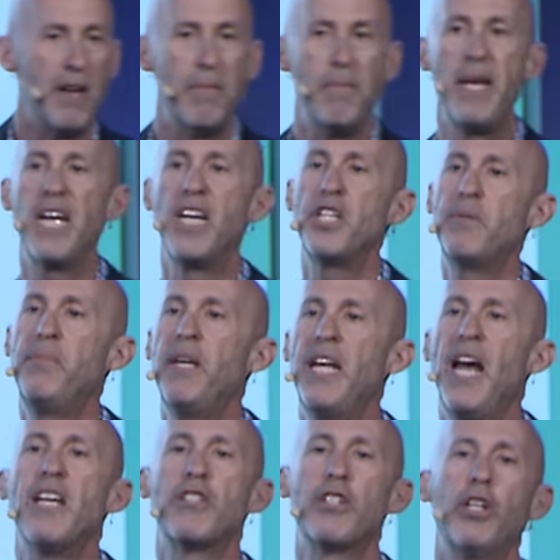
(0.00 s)
management
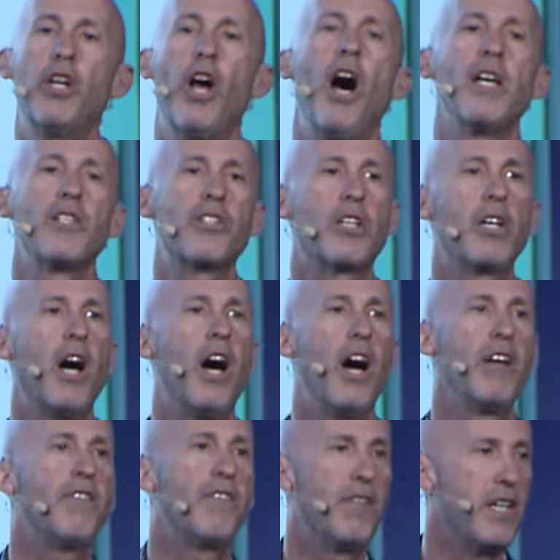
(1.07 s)
has lost
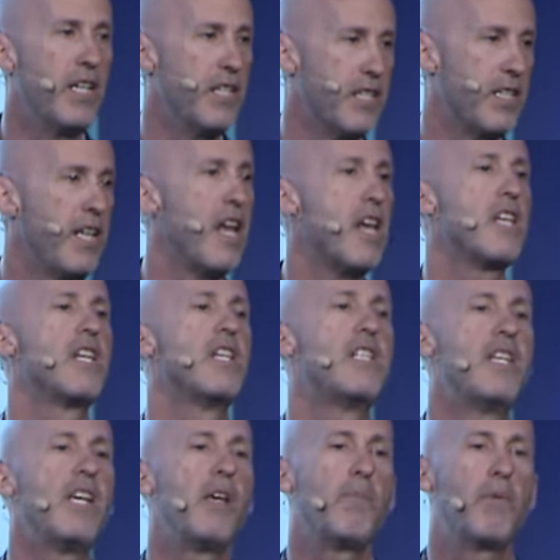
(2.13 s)
confidence that the
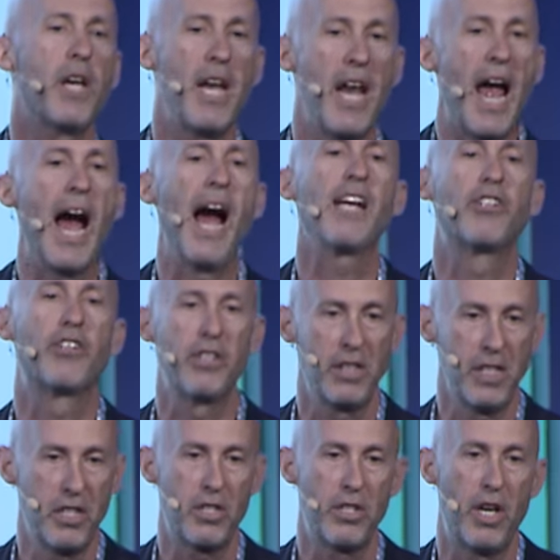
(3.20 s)
team can
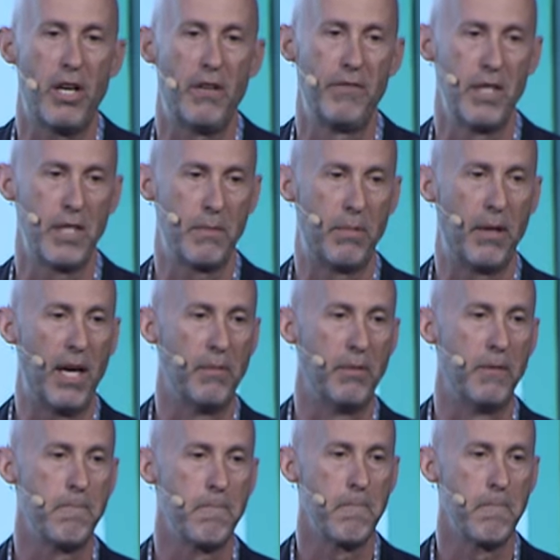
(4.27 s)
actually solve this problem.